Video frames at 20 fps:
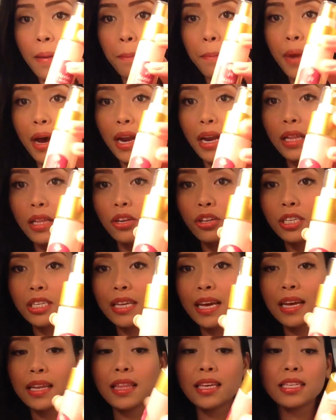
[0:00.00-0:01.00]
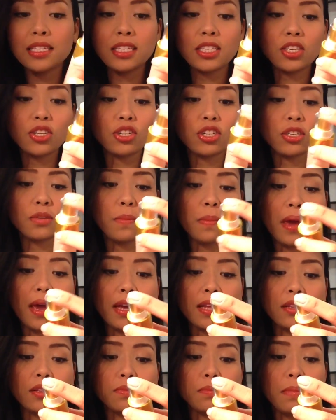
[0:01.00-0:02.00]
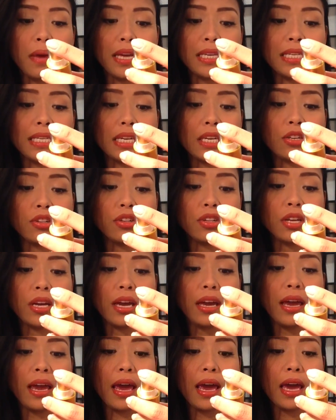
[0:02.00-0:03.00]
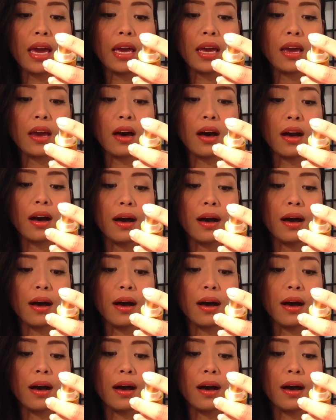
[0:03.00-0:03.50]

but it looks like this is just basically a